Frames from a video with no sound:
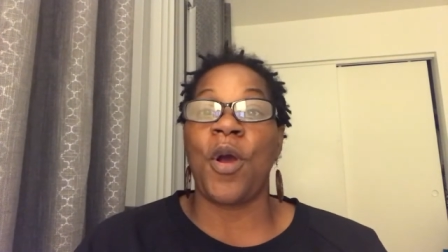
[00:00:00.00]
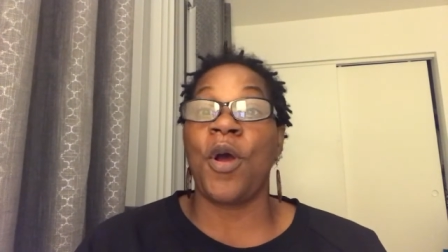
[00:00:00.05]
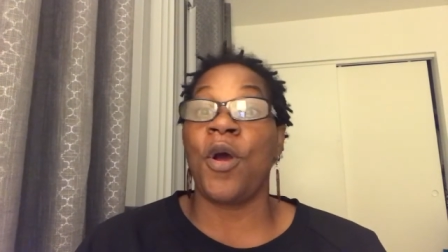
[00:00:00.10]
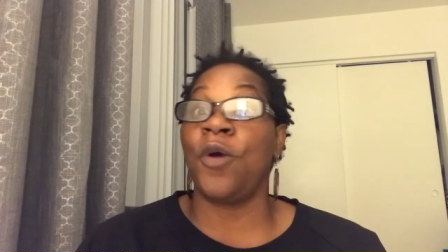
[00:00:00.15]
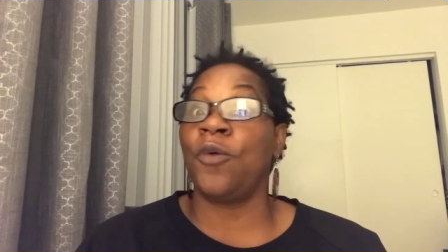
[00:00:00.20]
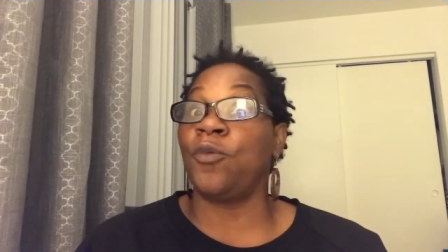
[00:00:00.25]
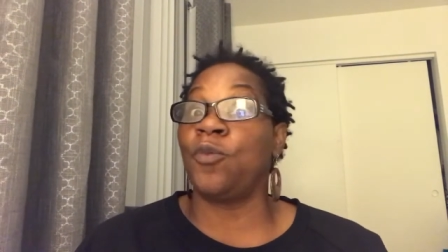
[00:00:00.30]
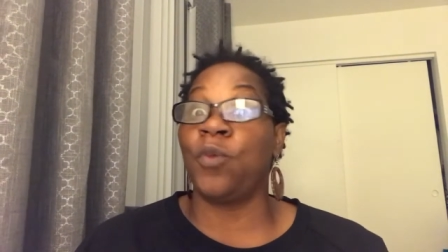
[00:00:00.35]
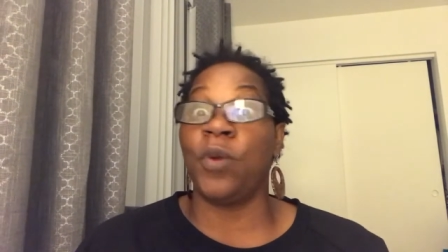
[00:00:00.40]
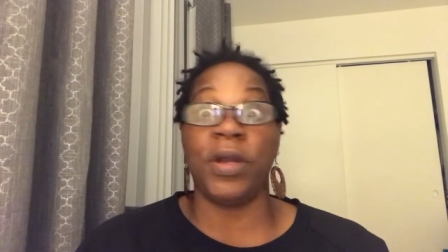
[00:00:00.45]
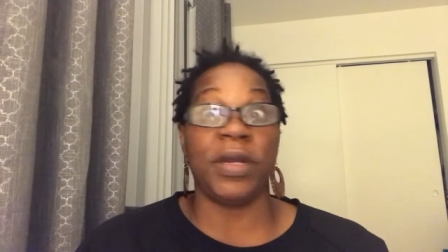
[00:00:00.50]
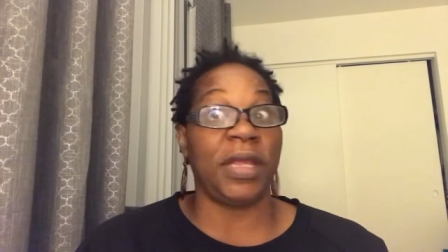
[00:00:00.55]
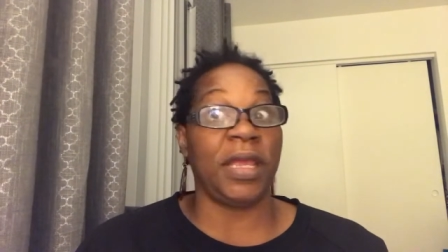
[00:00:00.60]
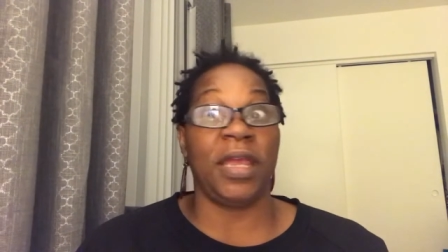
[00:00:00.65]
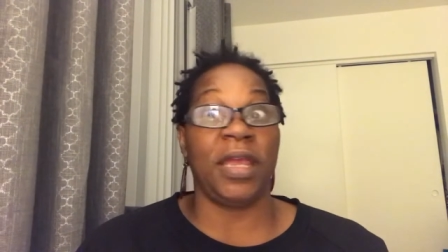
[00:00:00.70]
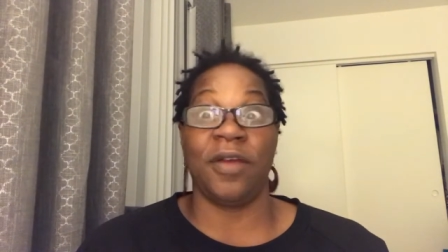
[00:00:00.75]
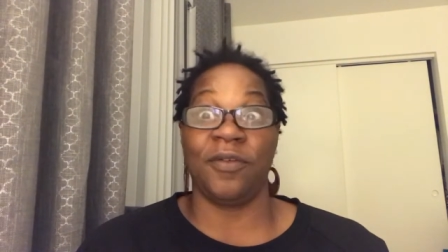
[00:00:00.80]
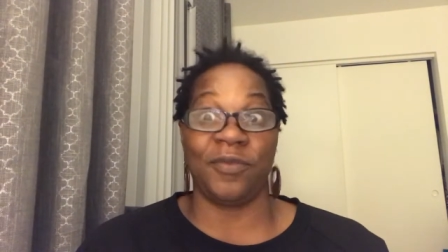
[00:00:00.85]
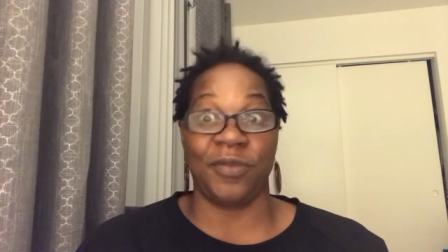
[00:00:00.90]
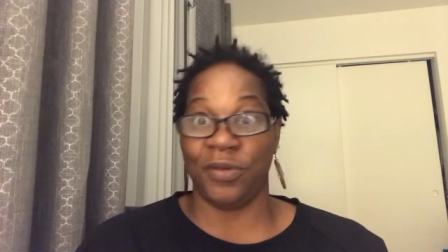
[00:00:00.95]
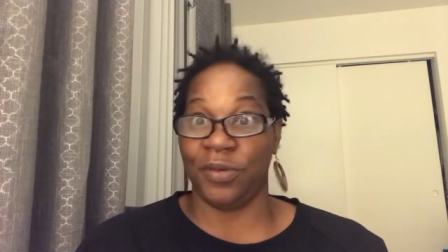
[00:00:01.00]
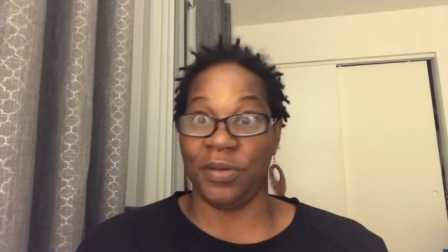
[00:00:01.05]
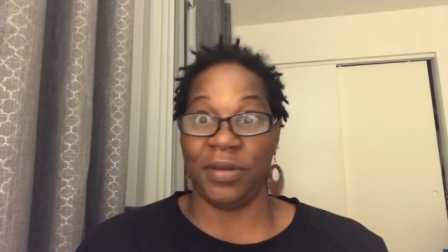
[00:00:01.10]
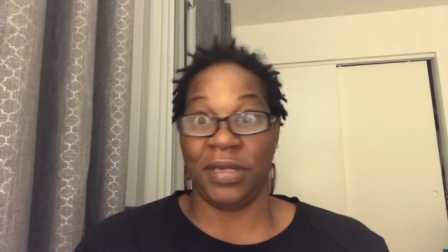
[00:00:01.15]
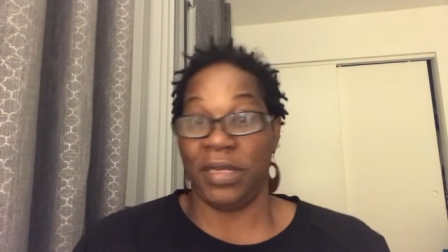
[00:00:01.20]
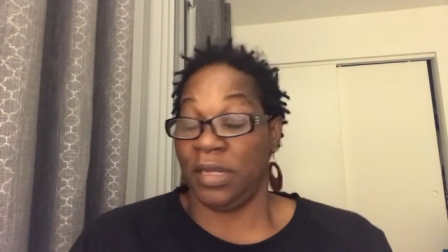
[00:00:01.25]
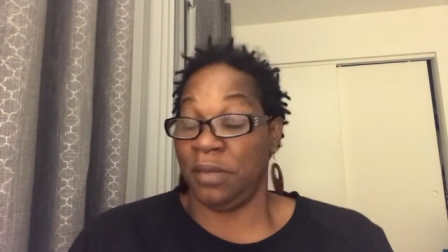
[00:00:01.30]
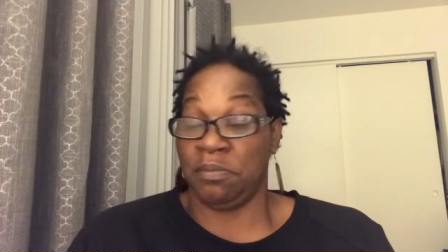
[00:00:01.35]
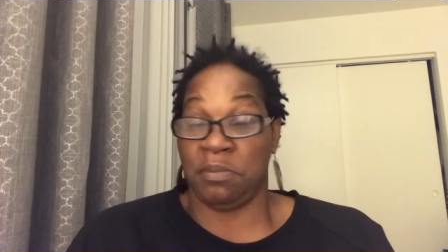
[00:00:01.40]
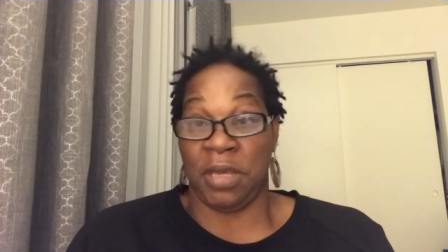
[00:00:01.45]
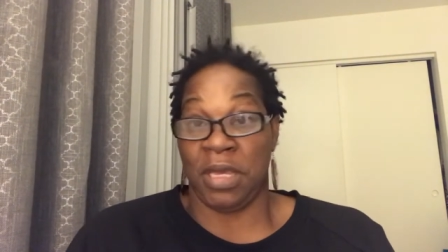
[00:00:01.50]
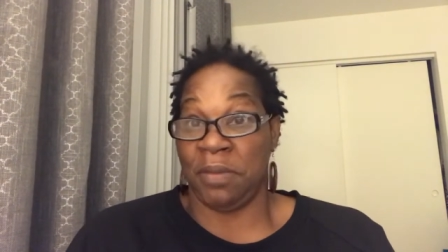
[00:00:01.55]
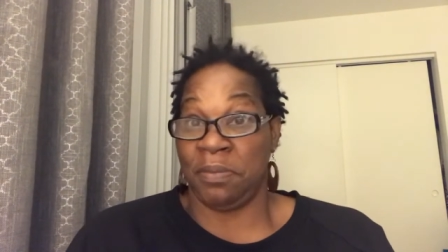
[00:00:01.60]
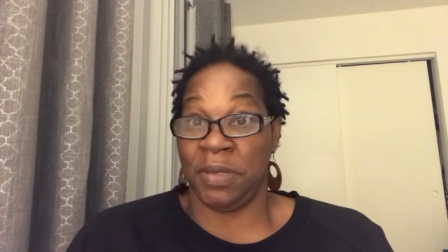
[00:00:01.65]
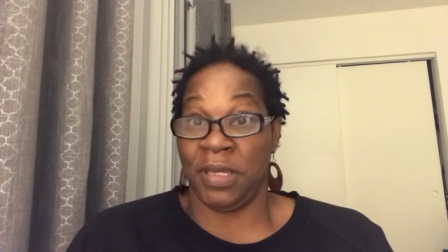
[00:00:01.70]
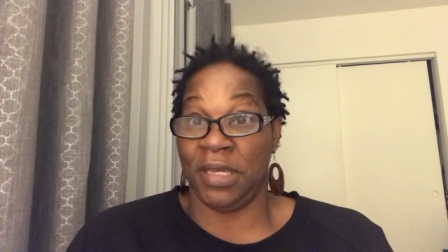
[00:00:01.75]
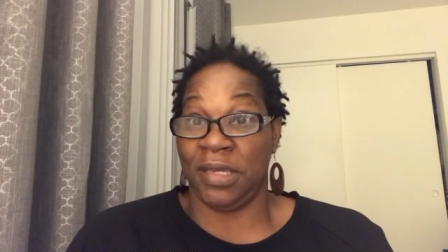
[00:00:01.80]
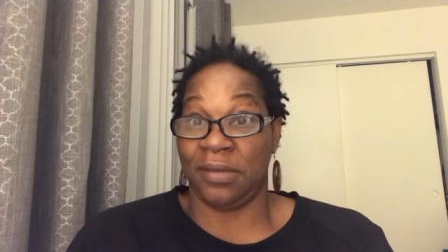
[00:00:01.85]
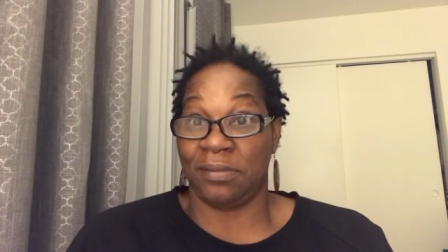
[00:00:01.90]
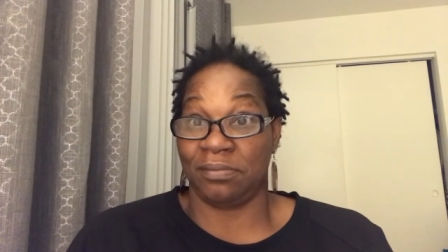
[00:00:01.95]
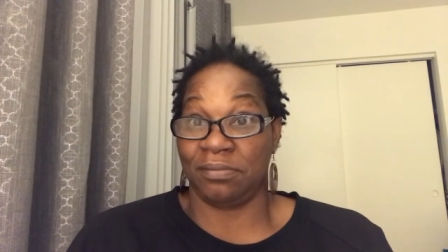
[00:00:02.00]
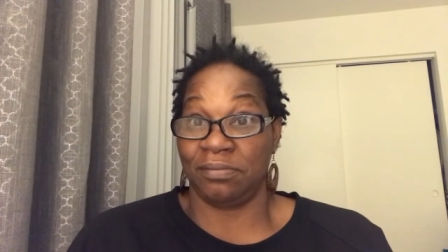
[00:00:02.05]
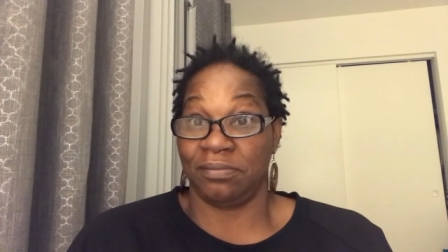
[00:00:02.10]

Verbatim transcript: of whatever it may be.